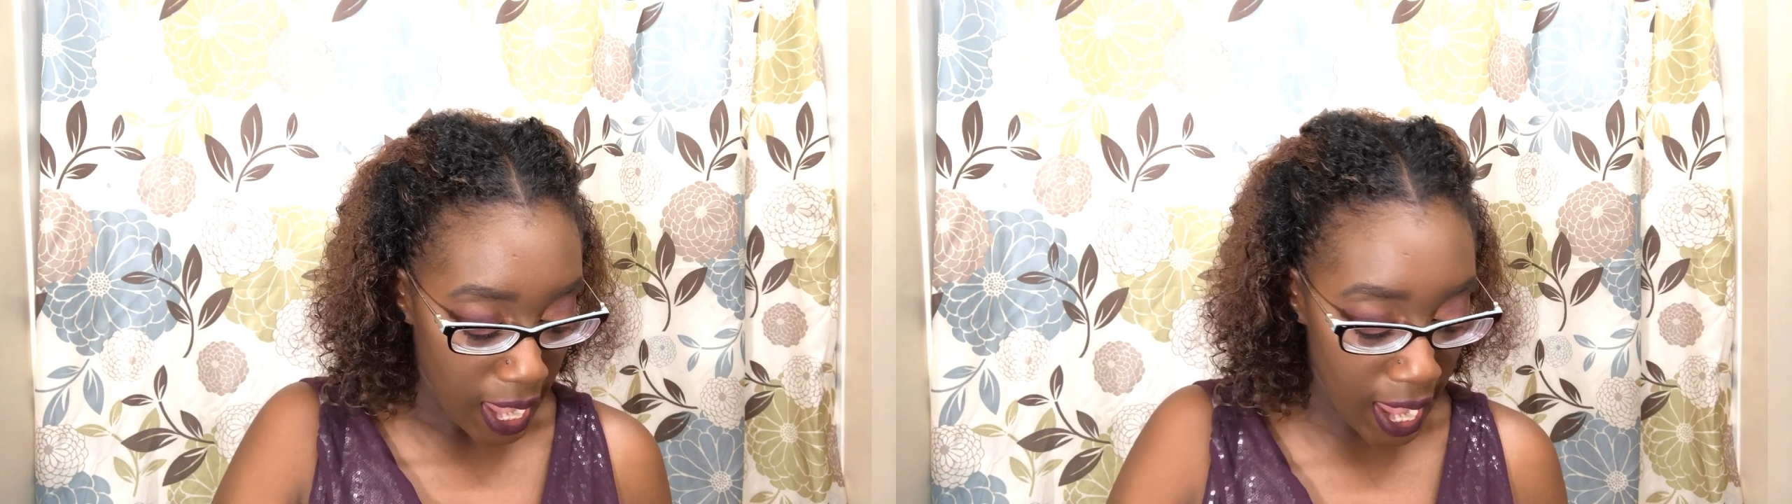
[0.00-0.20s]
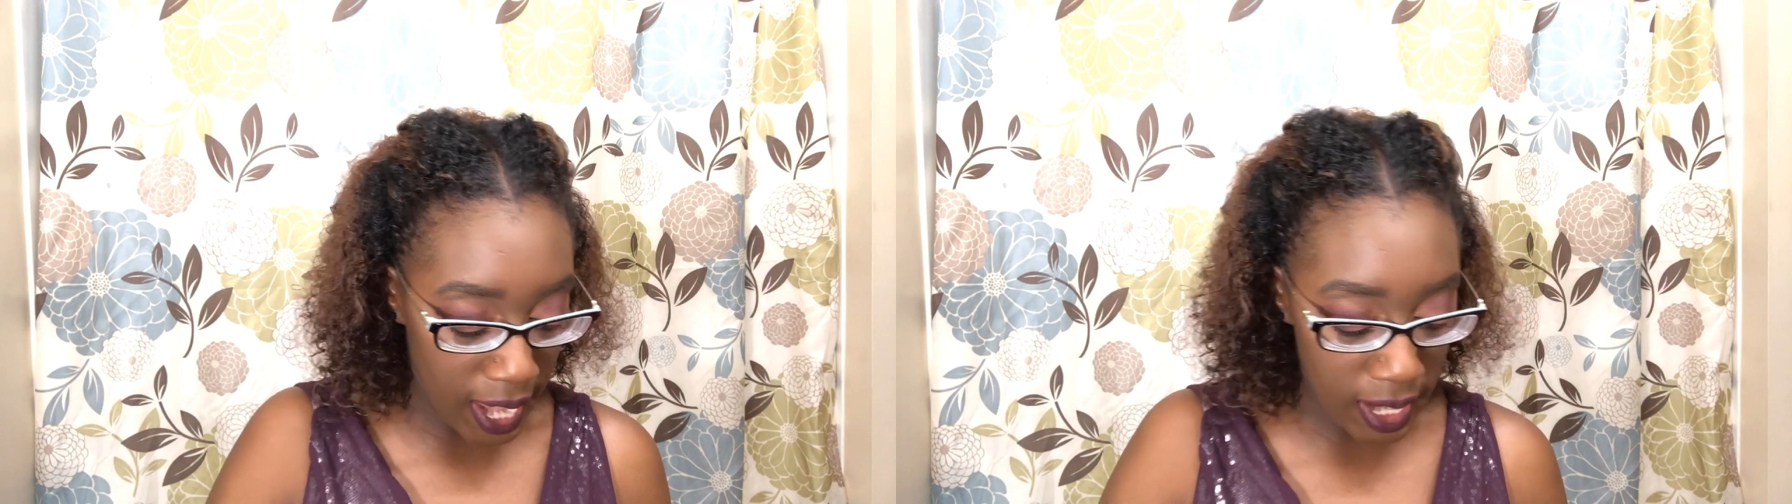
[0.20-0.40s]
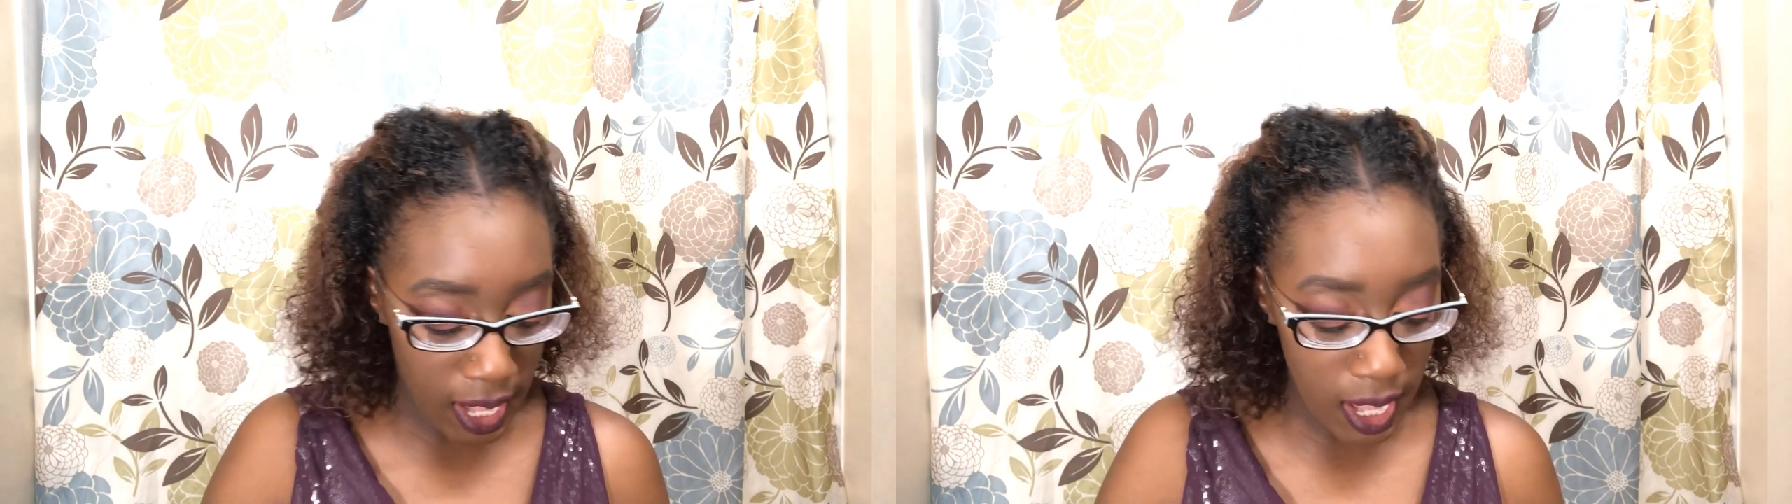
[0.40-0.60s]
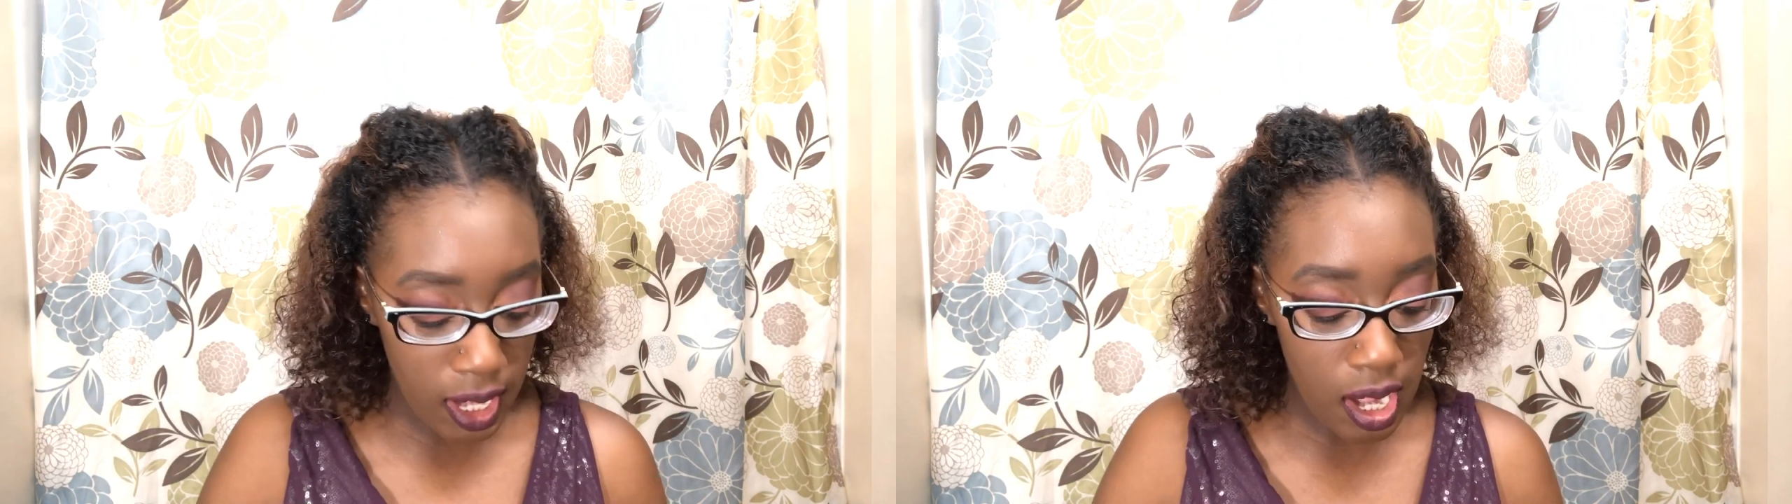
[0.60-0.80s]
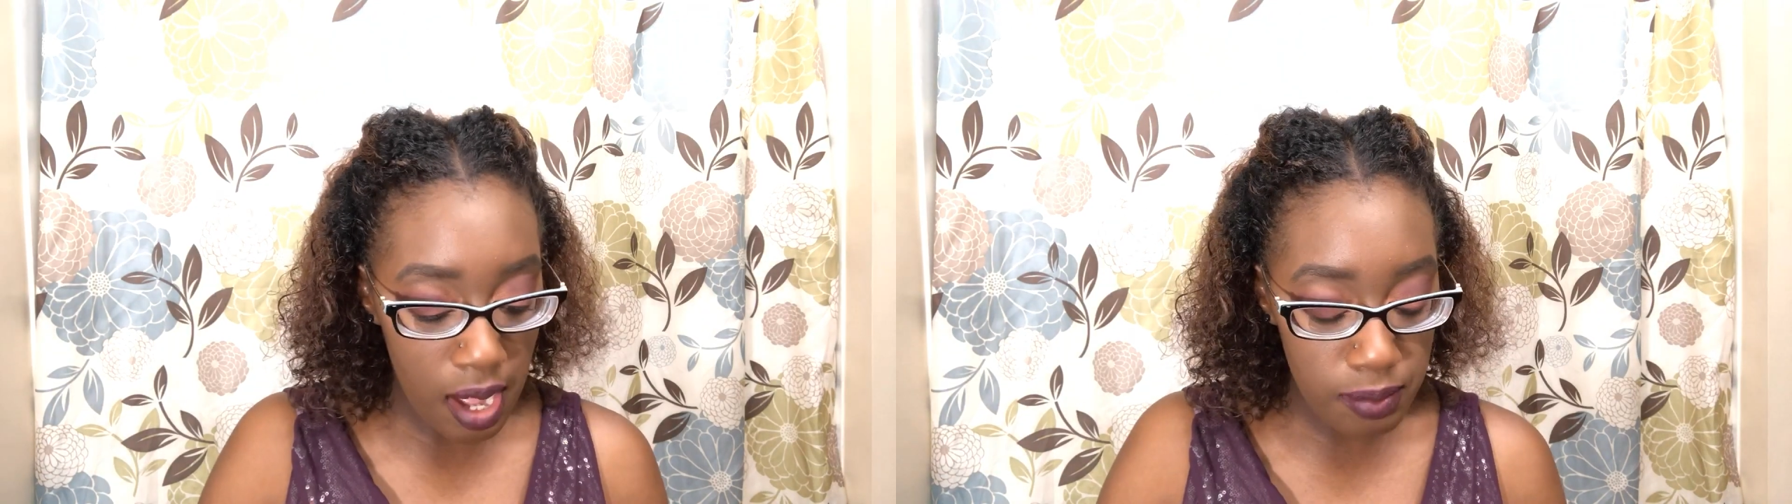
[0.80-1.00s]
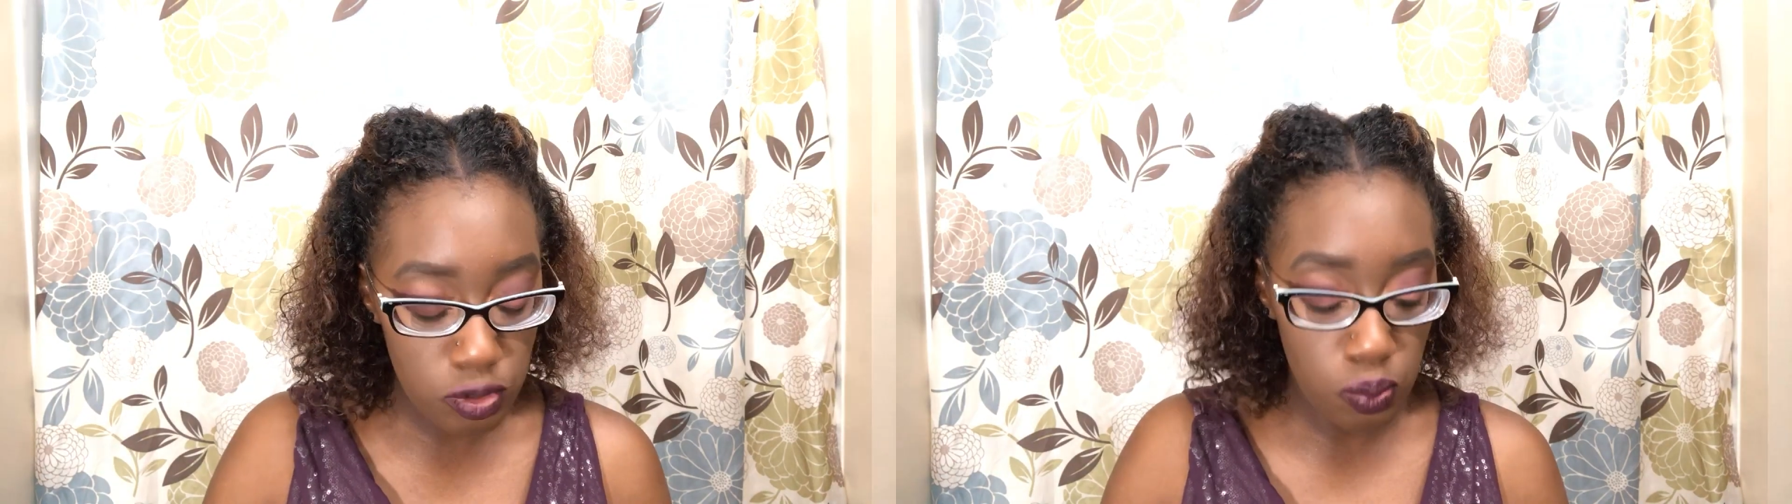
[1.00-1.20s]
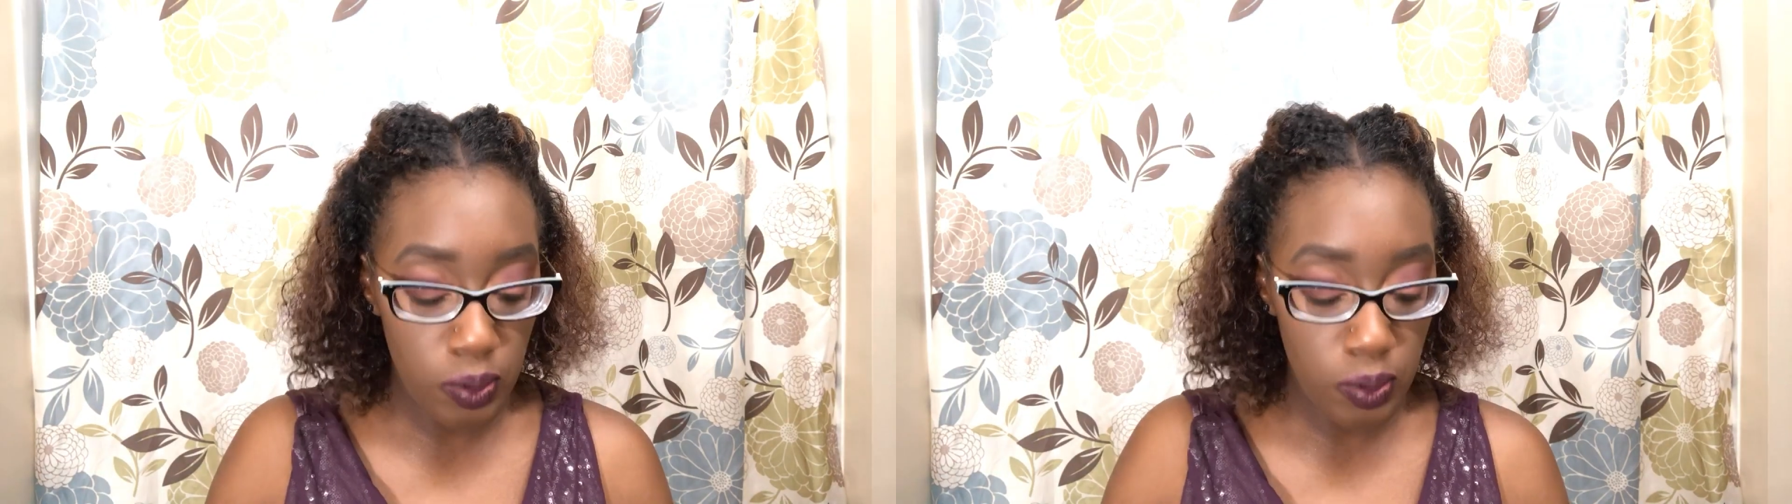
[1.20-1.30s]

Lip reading: And it comes